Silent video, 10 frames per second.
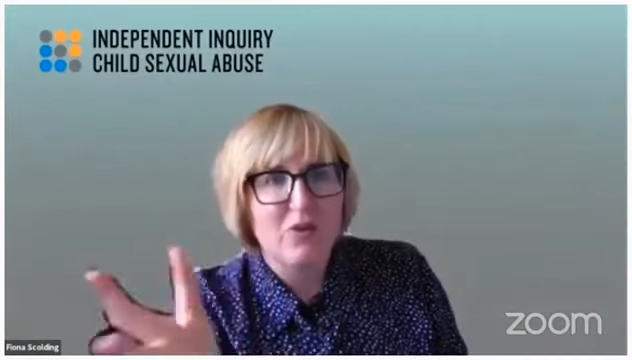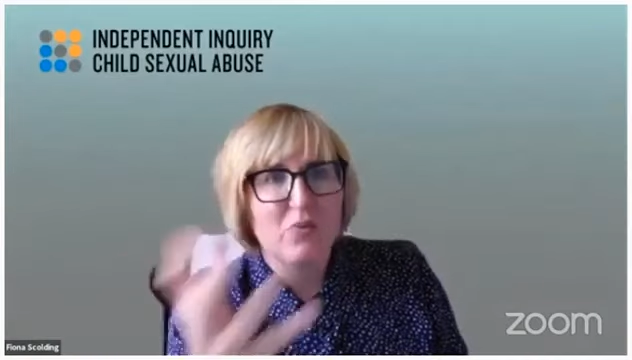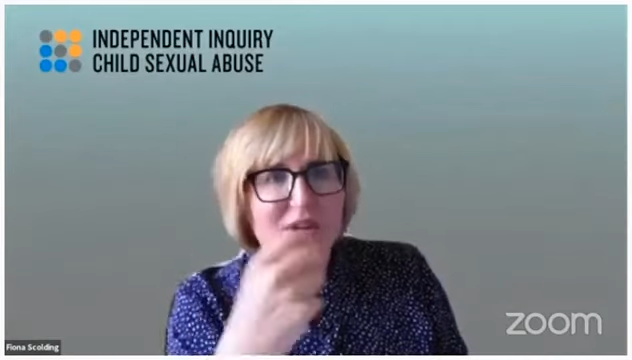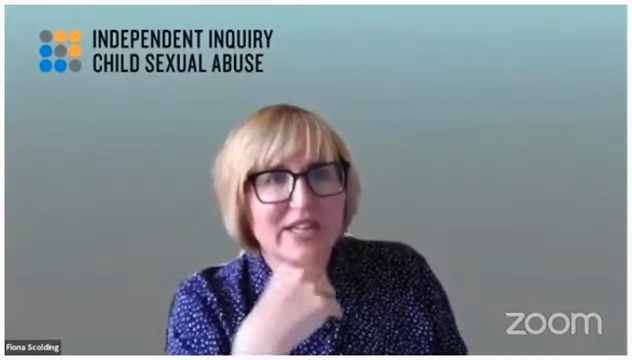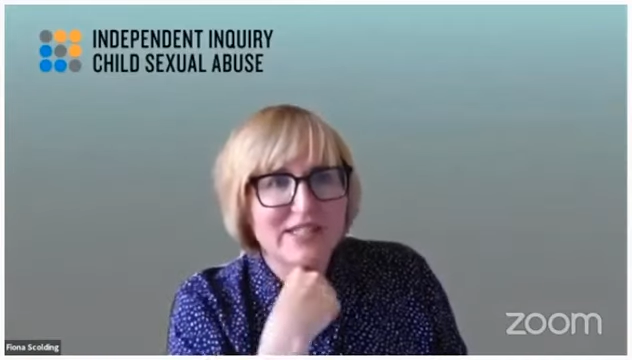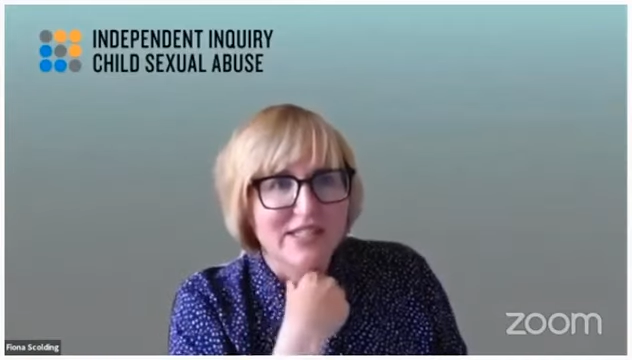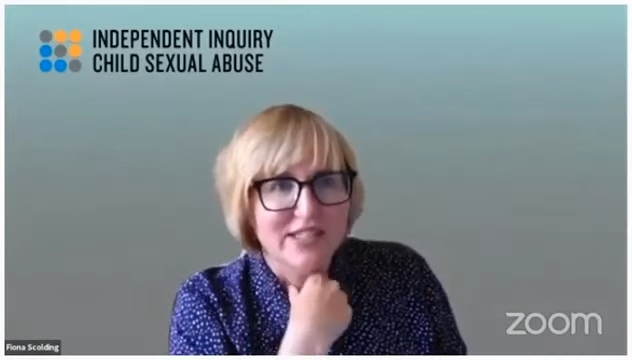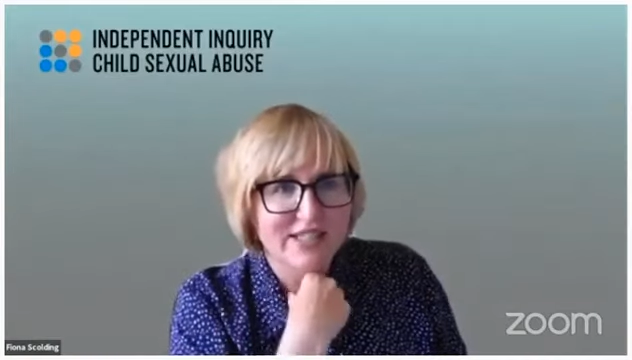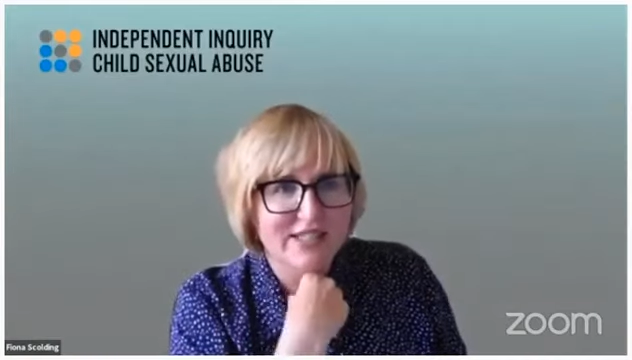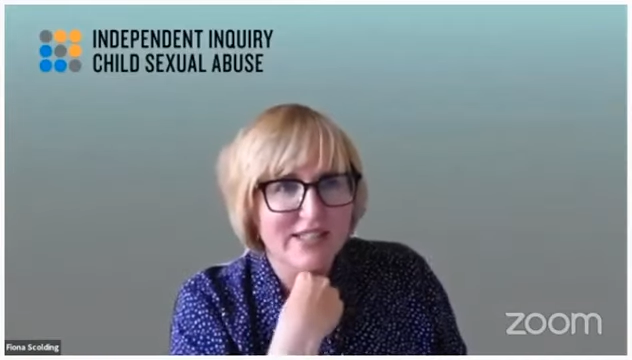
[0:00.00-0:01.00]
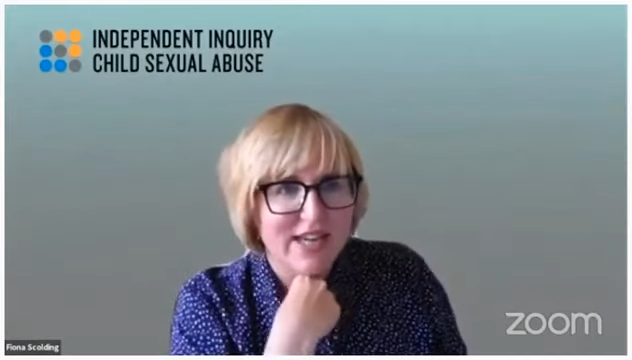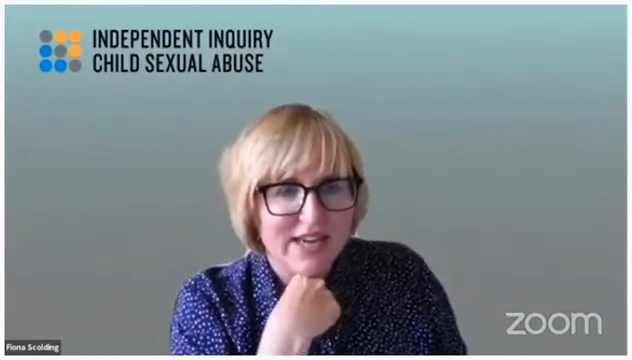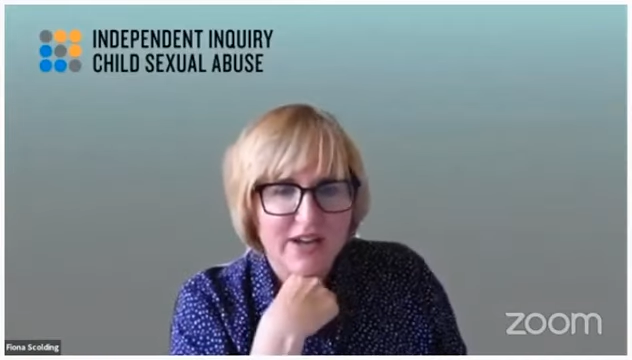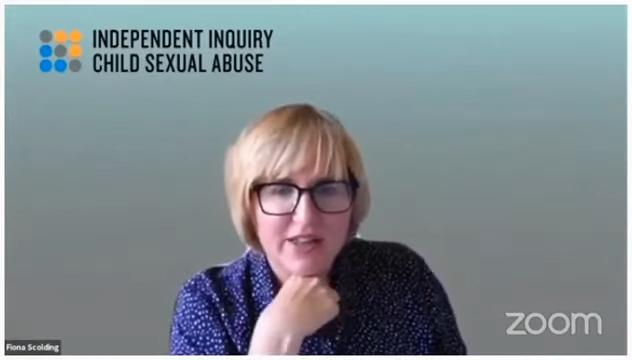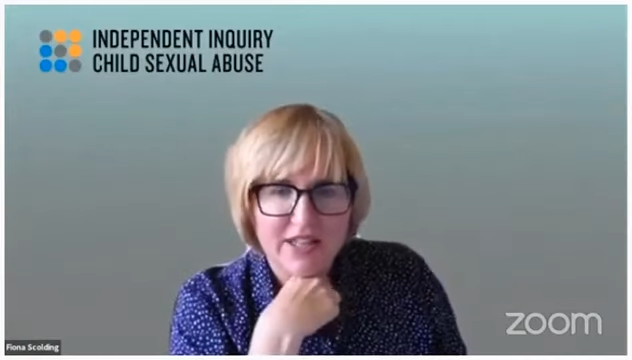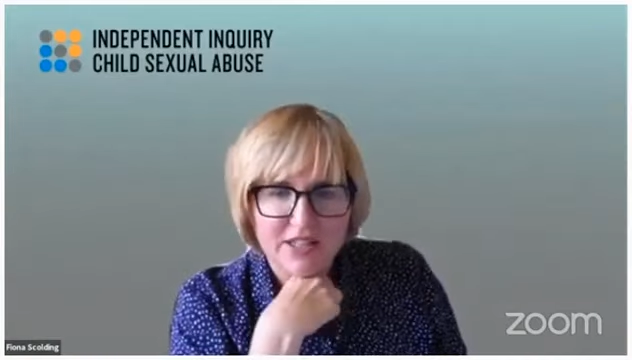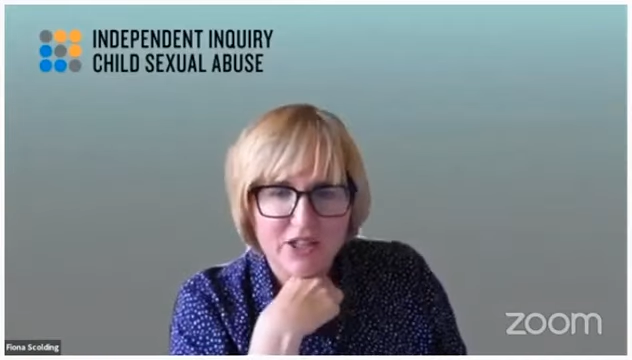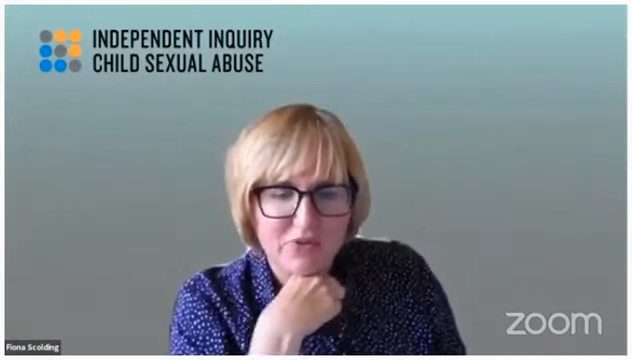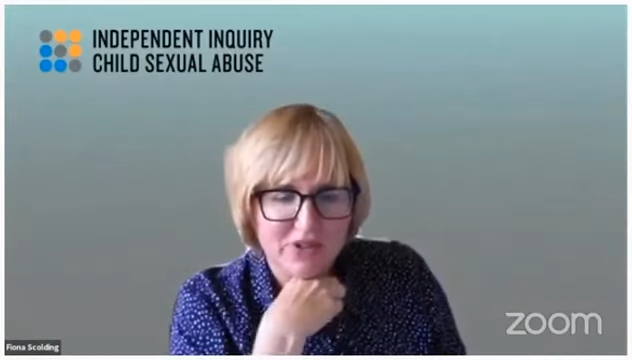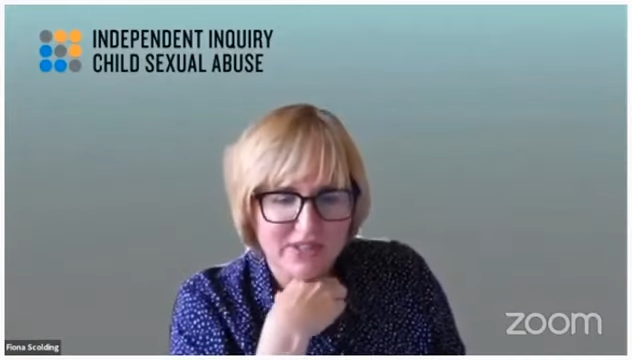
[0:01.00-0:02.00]
witnesses yesterday, I think,
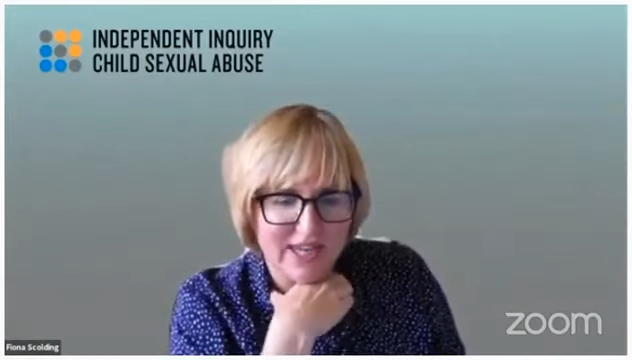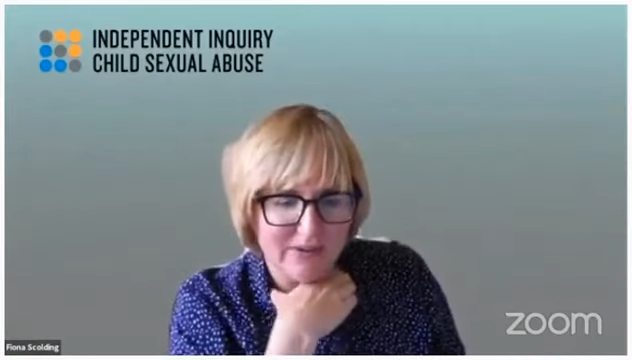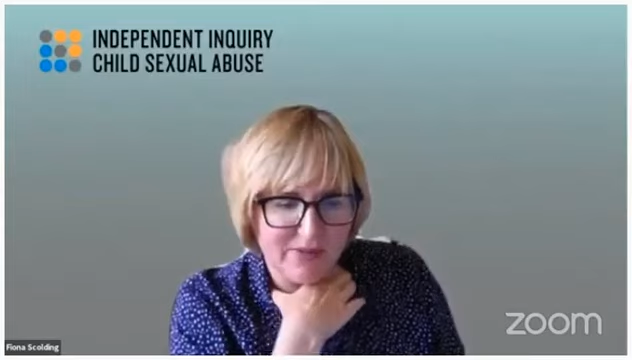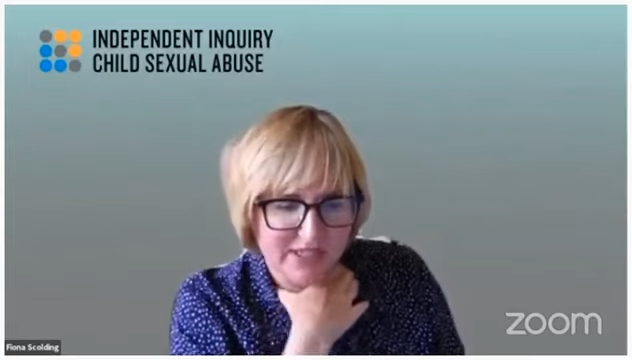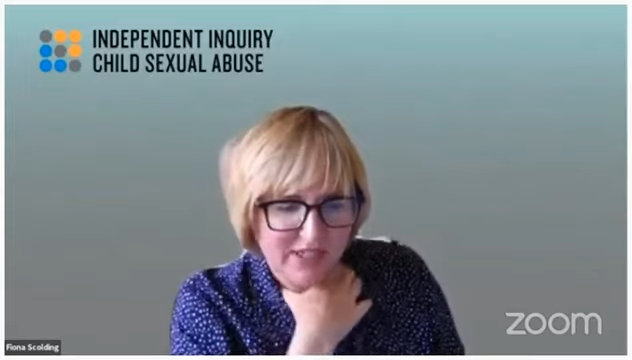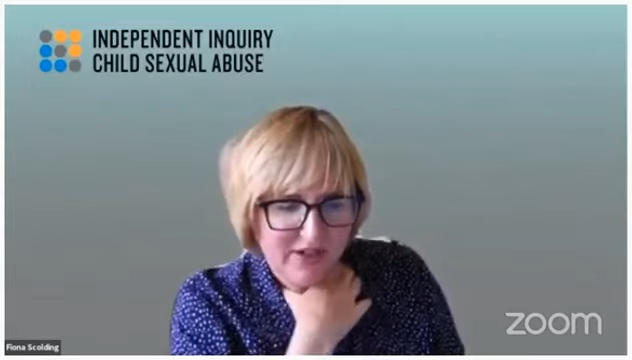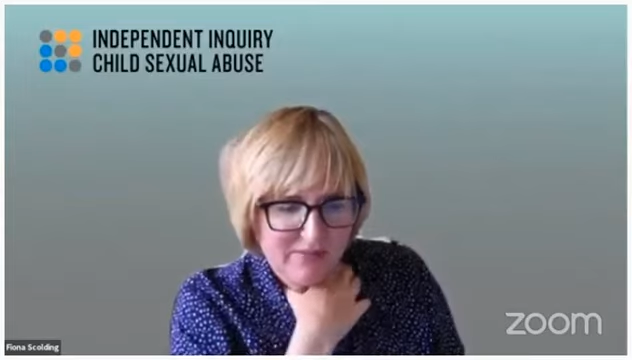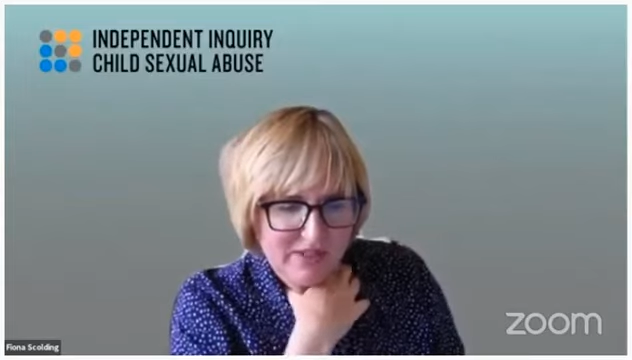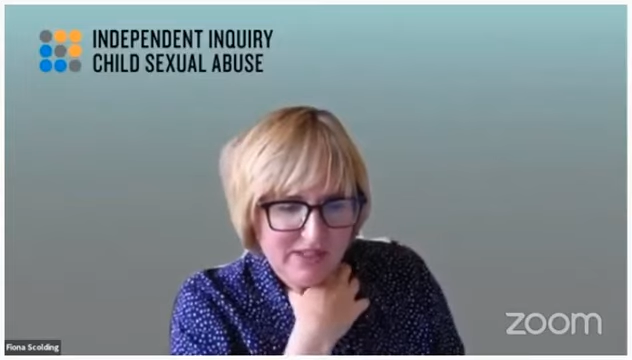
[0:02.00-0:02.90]
told us how many times,